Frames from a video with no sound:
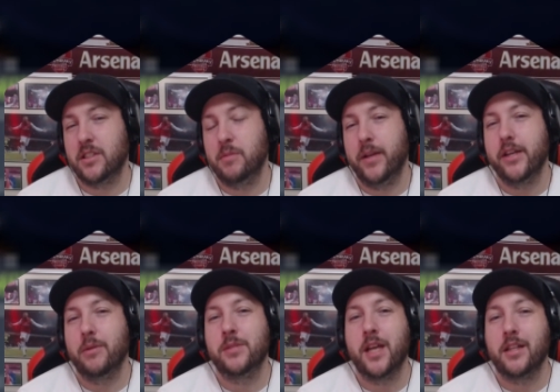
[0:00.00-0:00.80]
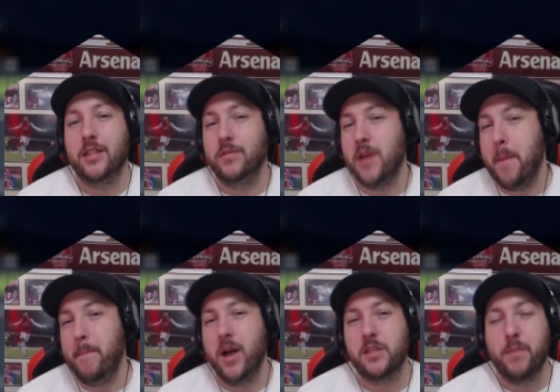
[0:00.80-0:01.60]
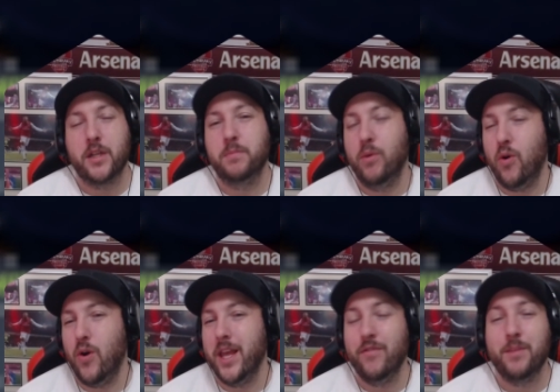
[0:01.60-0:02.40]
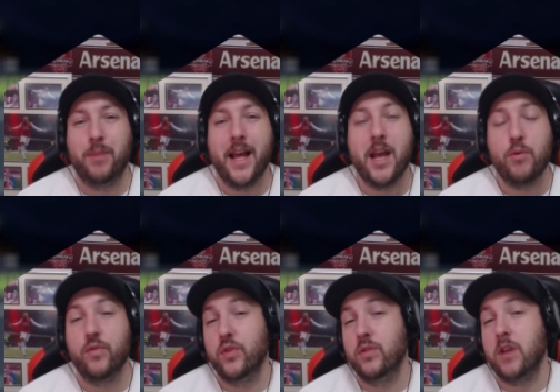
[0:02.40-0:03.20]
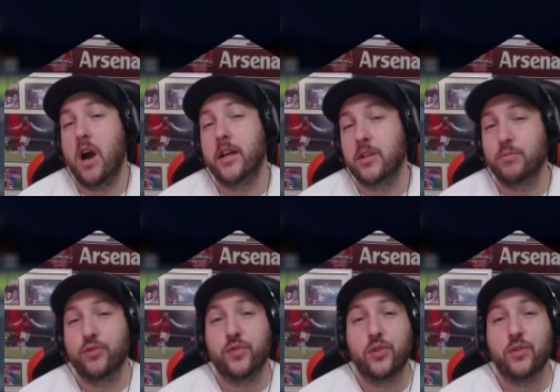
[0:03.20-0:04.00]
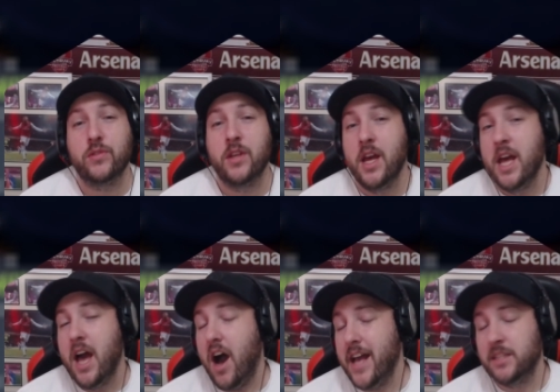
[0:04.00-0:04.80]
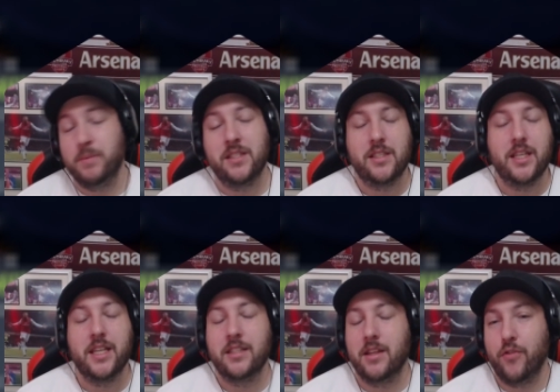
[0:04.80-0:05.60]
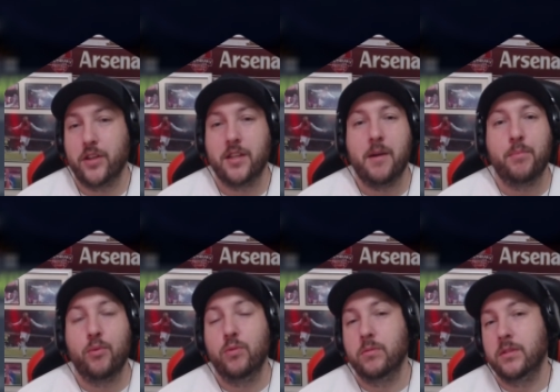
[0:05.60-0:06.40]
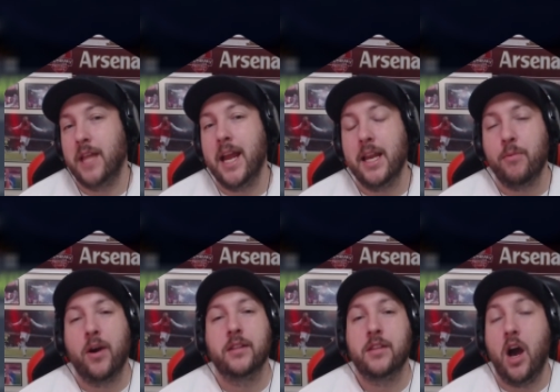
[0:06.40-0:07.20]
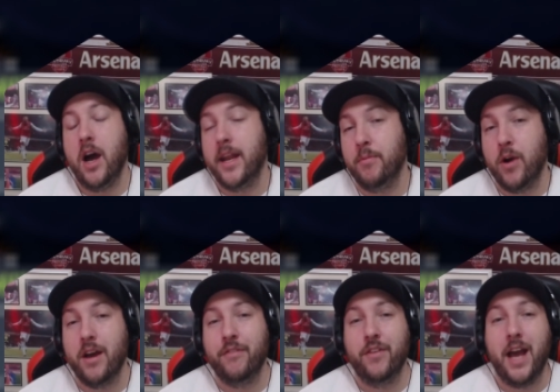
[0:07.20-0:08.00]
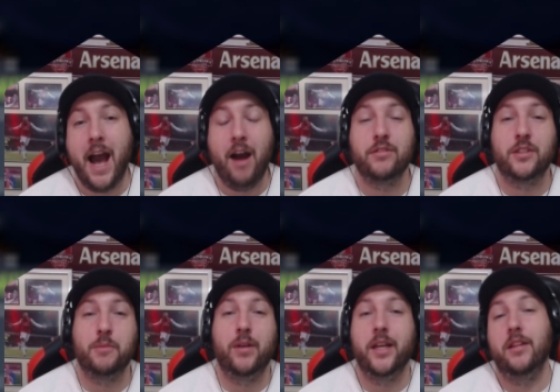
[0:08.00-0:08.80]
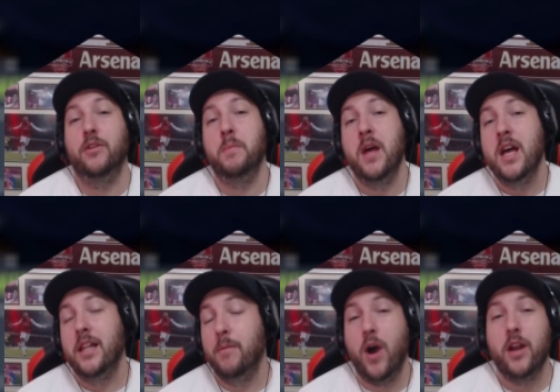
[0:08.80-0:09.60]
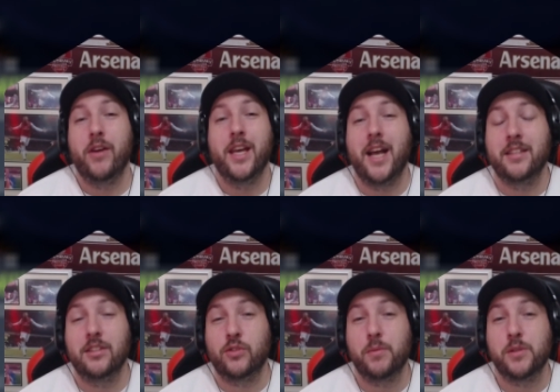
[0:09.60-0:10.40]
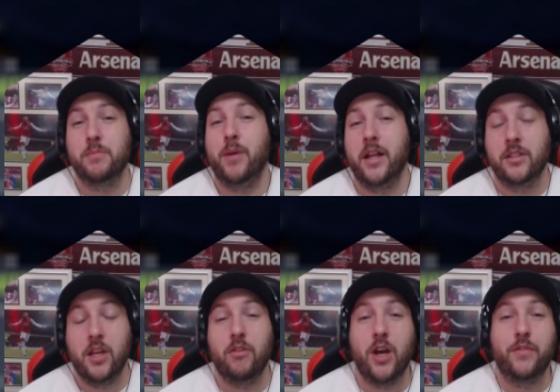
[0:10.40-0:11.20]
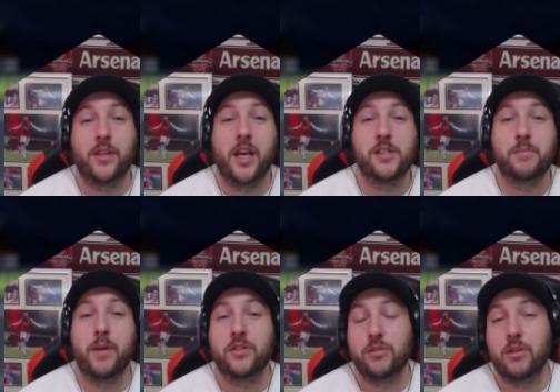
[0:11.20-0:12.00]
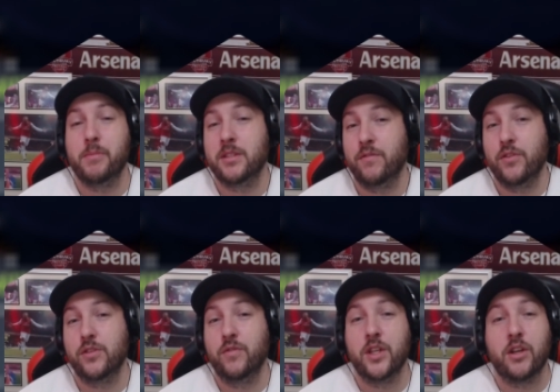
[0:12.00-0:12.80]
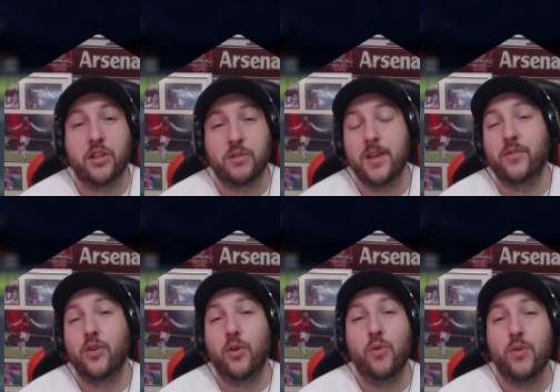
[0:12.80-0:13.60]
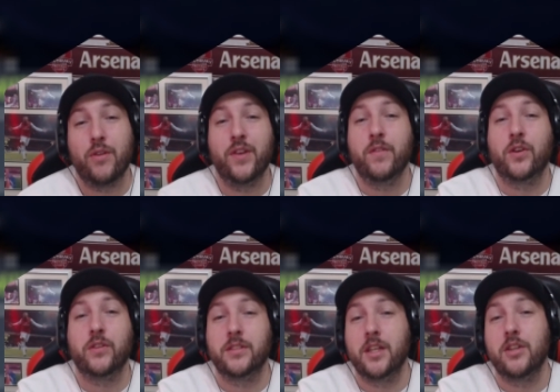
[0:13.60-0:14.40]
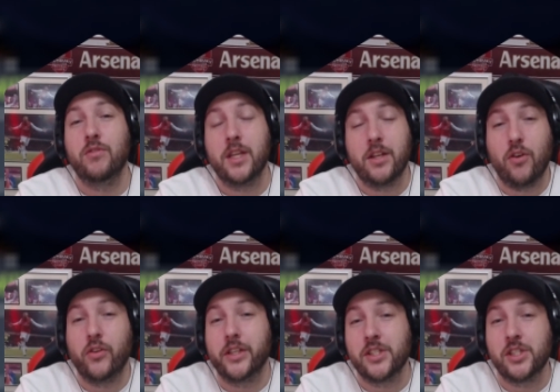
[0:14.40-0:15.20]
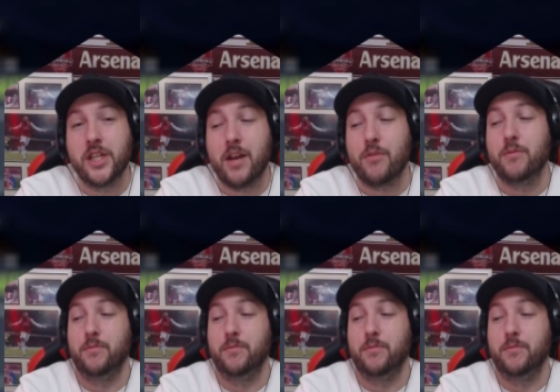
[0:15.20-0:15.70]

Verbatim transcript: to complete objectives and much much more, even player reviews, icon reviews, SBCs for example, daily ones, are they worth it, how to complete them, then why not hit that subscription button, turn on notification bell so you do not miss a future video because we have got all the FIFA content you need on this channel.